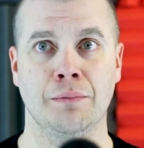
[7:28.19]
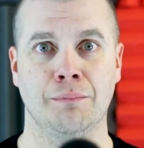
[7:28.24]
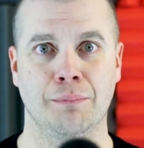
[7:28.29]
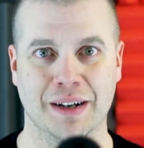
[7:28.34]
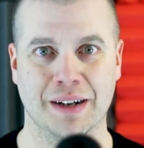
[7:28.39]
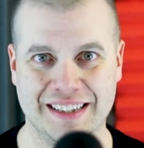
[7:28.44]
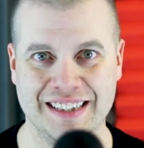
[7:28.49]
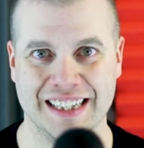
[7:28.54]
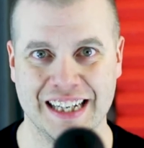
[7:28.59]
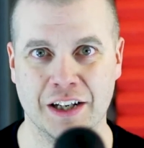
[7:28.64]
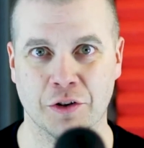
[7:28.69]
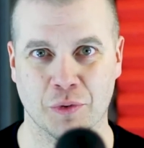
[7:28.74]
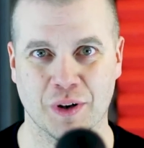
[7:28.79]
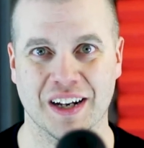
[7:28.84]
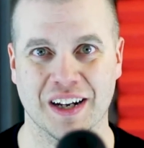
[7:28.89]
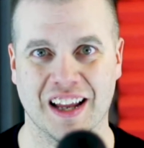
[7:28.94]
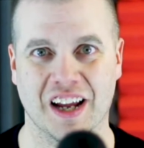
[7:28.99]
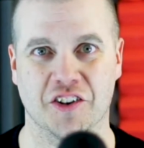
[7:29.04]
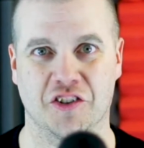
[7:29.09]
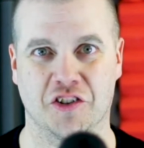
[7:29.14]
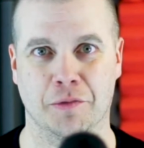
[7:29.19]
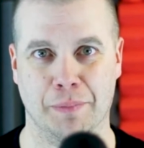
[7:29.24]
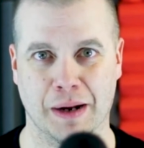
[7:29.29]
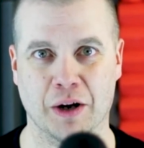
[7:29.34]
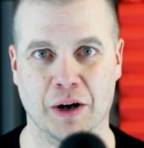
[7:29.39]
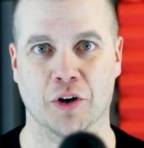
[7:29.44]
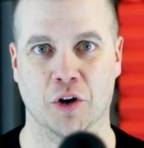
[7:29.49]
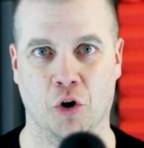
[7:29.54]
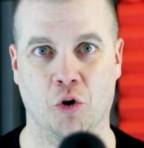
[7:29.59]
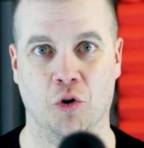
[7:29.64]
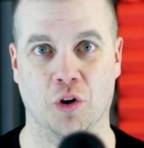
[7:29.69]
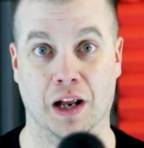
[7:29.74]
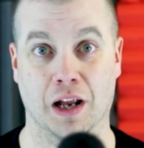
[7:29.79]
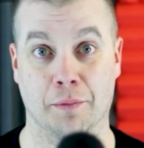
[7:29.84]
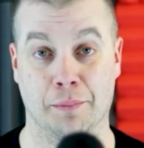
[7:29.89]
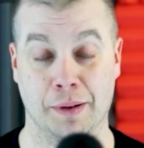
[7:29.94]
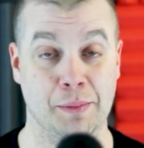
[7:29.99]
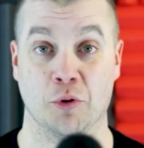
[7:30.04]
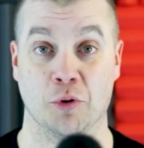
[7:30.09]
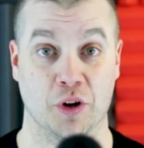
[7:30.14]
but you need to realize she buried a whole lot
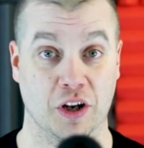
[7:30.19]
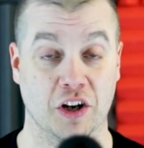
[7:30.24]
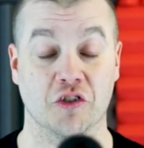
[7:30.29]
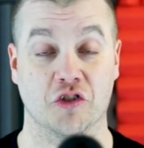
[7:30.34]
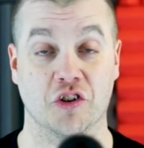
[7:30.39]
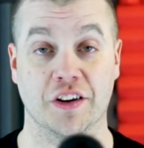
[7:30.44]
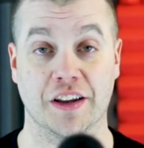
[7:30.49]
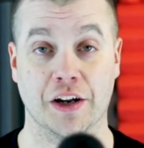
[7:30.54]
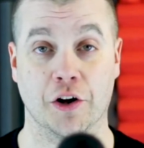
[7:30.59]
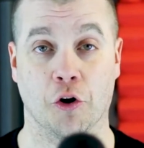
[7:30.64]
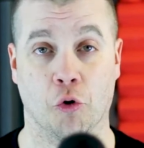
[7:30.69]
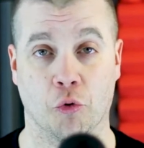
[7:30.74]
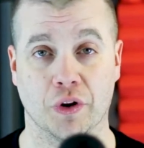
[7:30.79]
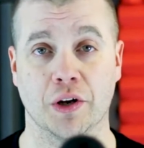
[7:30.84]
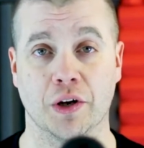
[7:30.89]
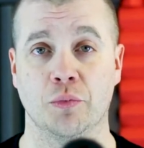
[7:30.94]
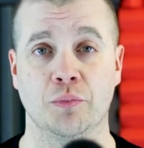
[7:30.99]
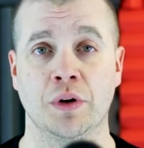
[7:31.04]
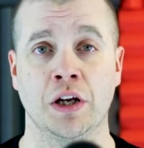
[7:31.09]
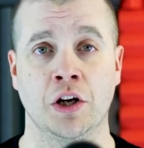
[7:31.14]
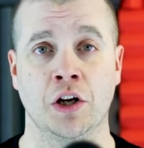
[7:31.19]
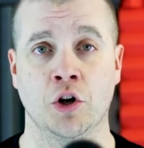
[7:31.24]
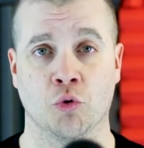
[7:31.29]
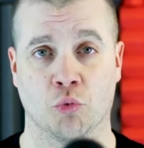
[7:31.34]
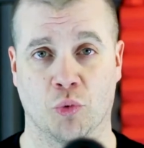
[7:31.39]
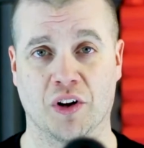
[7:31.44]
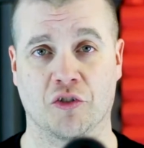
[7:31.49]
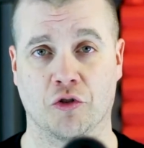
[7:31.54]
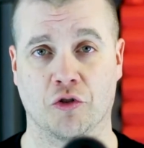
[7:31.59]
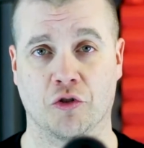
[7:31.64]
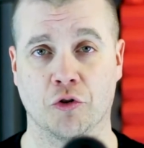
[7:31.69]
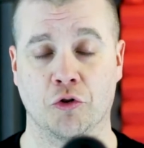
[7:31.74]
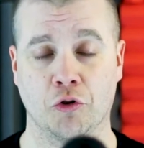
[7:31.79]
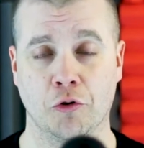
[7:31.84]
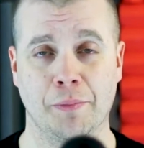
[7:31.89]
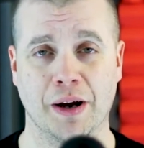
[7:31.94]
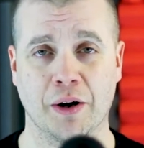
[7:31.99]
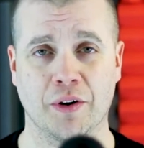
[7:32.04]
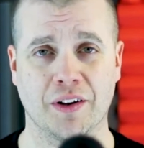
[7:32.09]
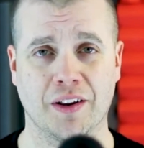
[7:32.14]
of people. Is she the only wrestler to
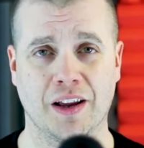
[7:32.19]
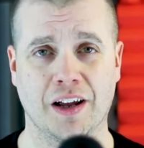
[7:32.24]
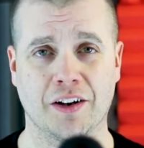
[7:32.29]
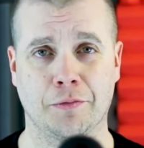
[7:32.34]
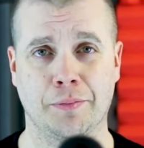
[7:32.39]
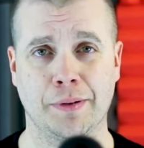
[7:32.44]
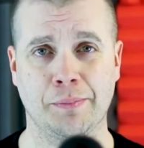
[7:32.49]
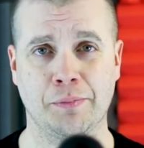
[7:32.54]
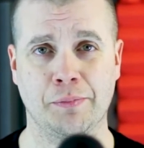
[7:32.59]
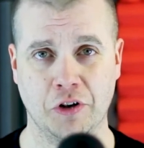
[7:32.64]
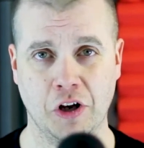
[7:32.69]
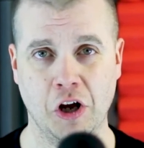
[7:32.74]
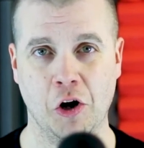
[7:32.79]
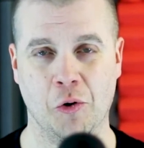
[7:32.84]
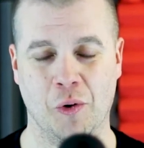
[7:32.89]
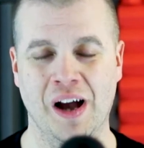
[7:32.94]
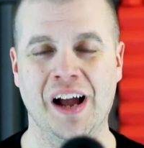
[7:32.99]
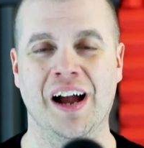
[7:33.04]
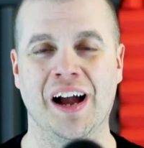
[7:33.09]
bury lots of people? No.